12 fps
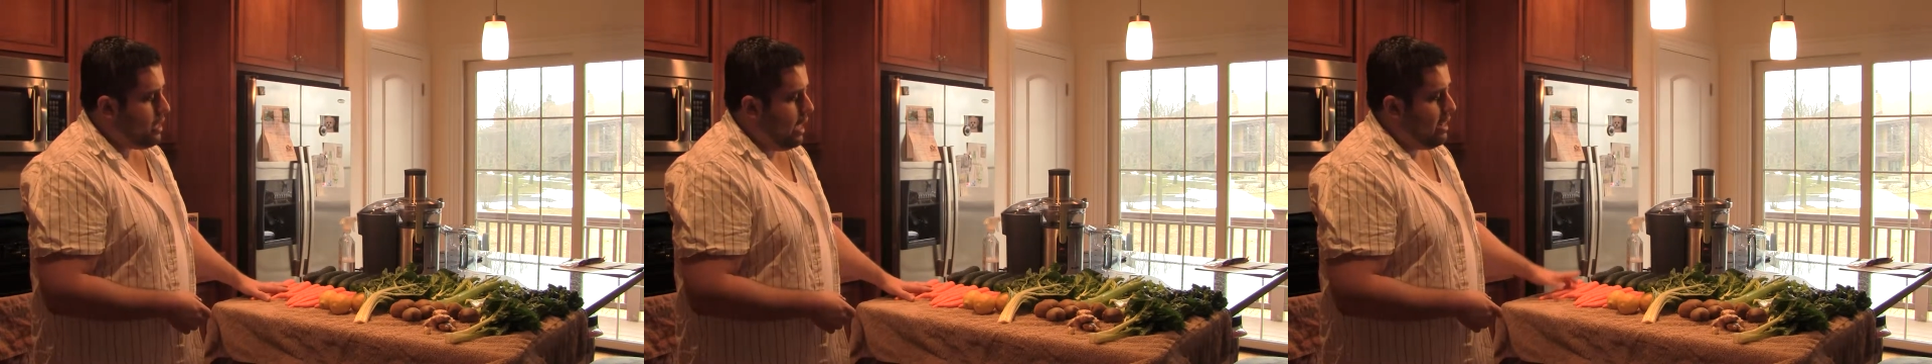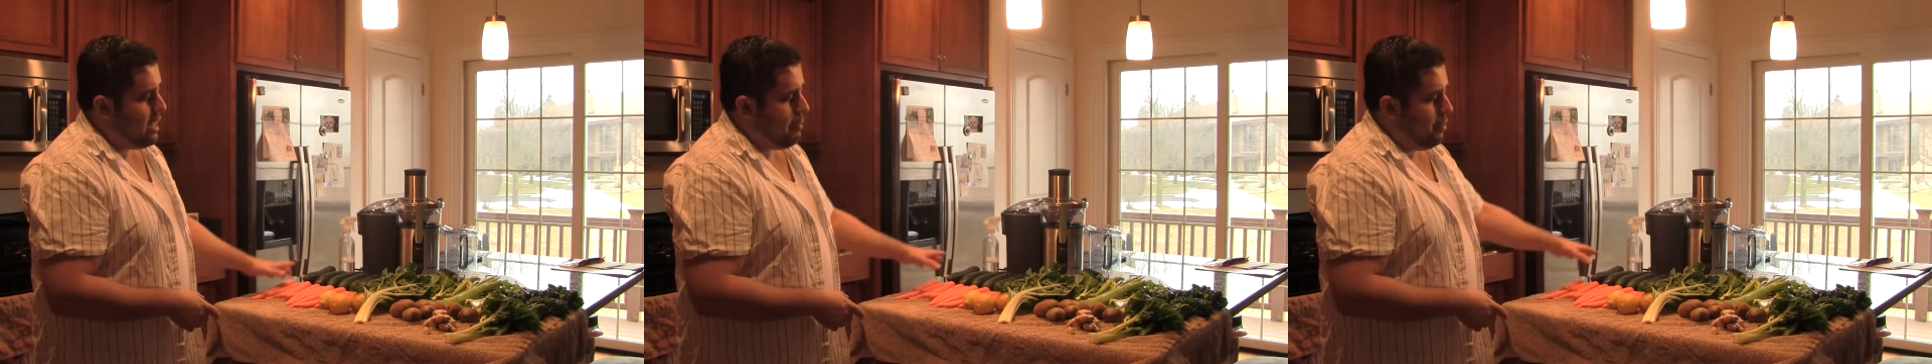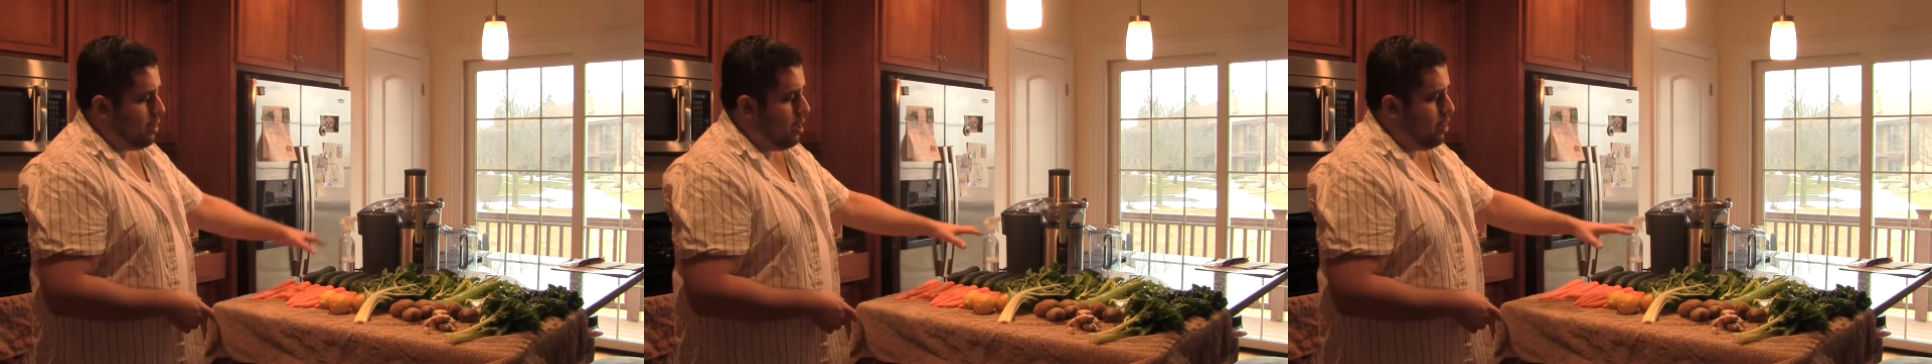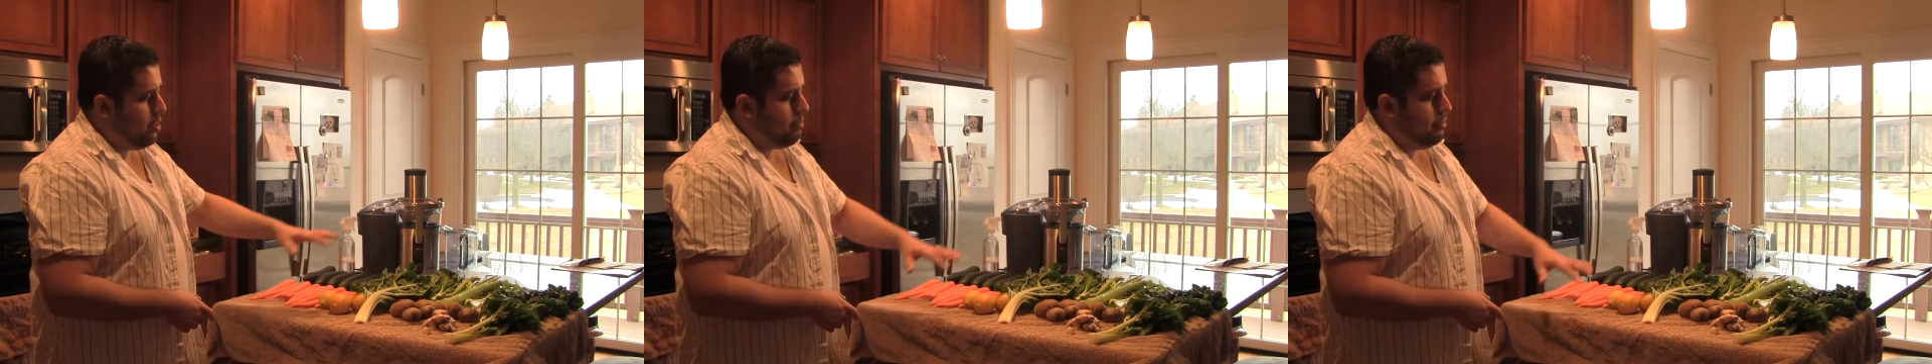and then I put
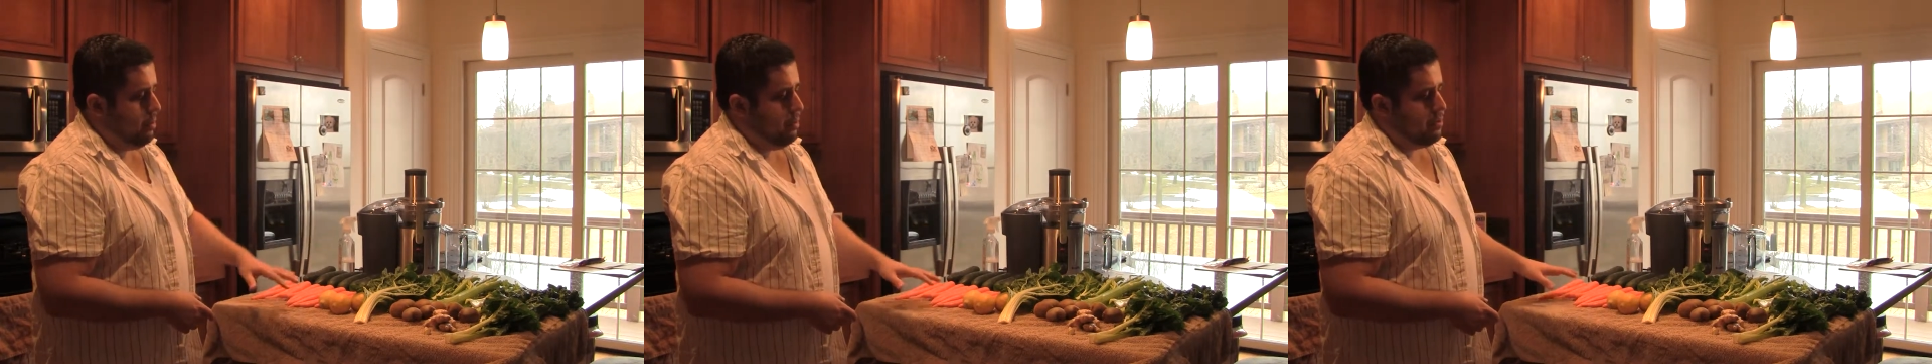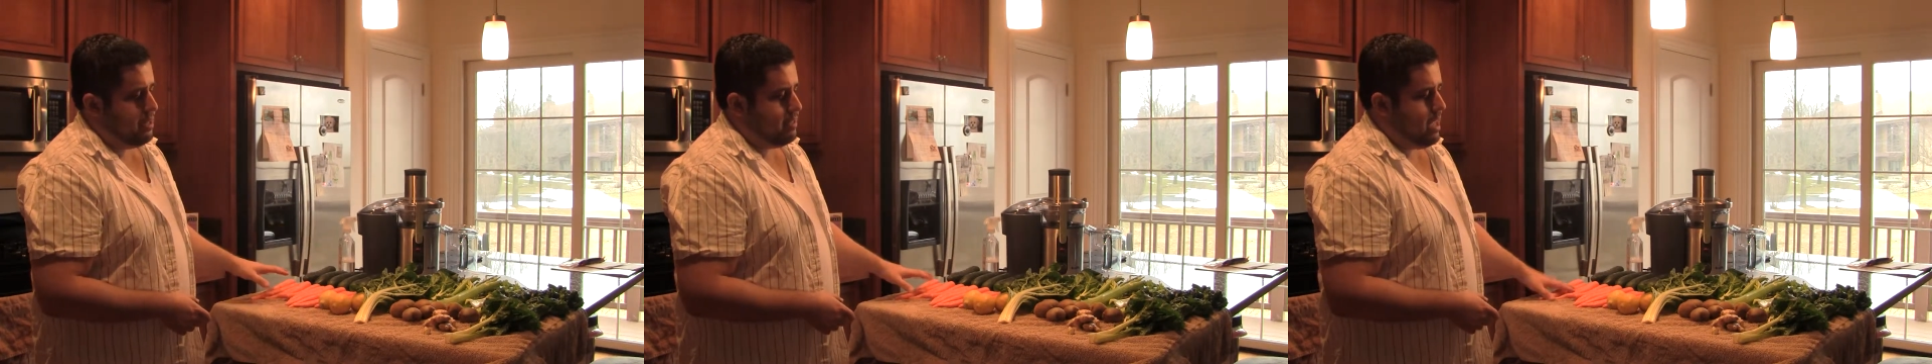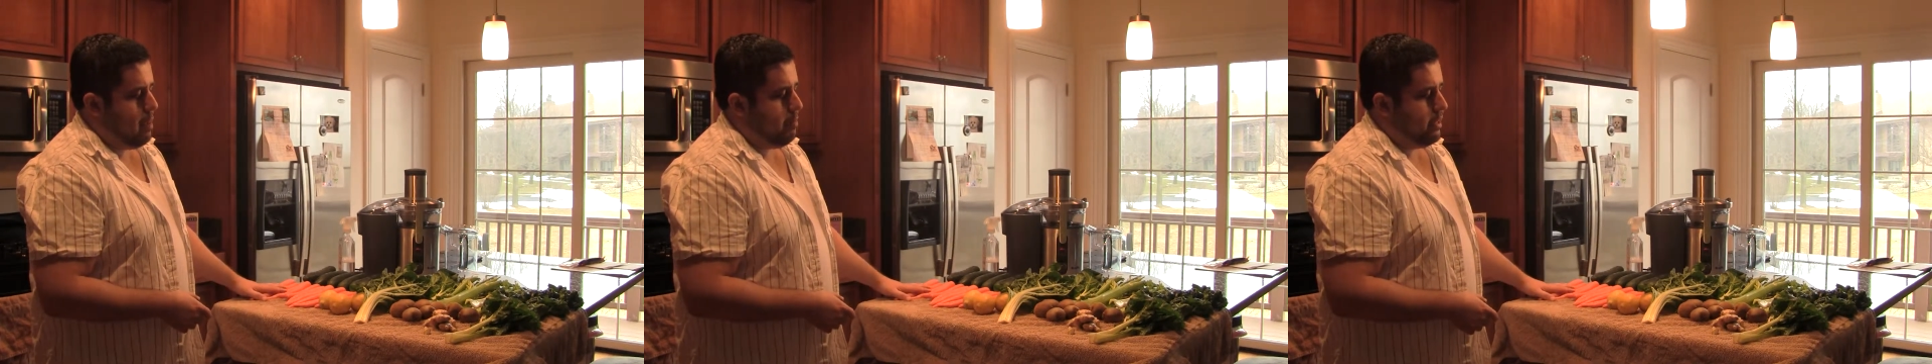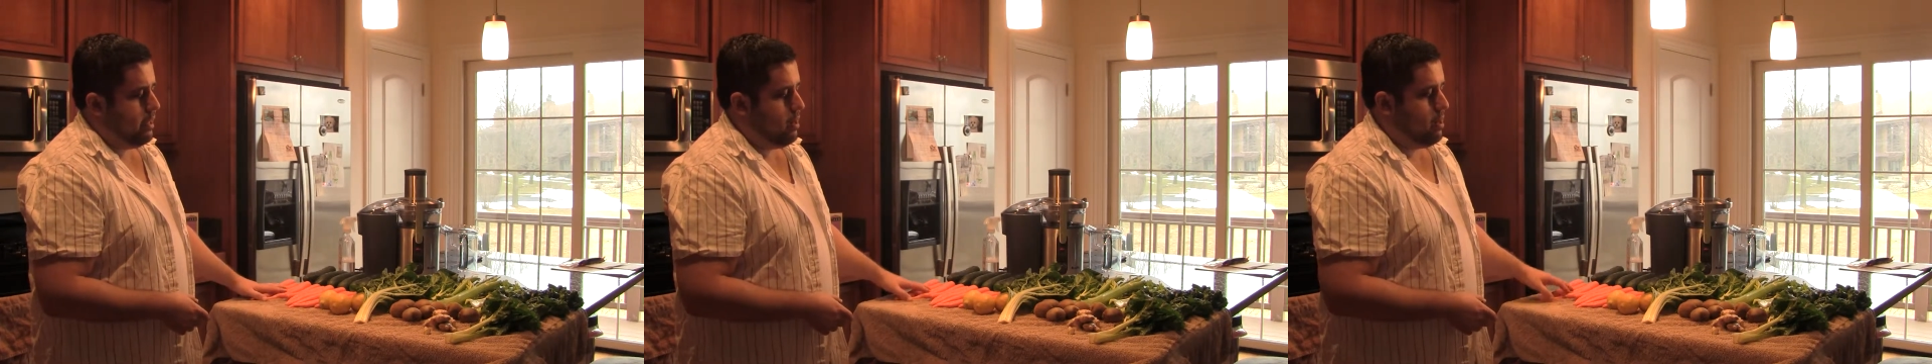all the produce on top
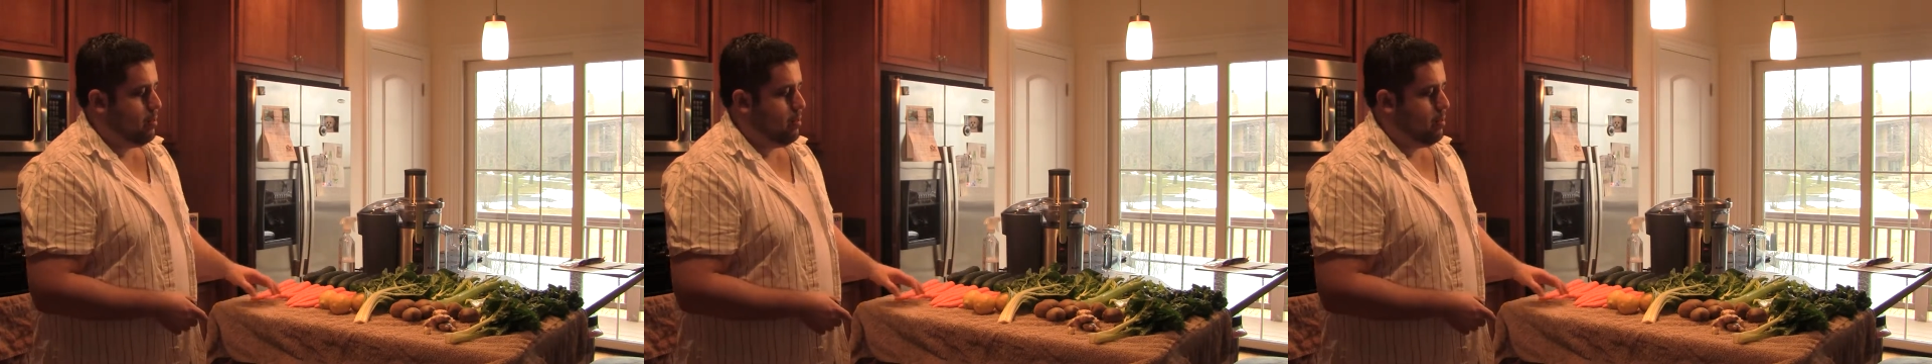of here.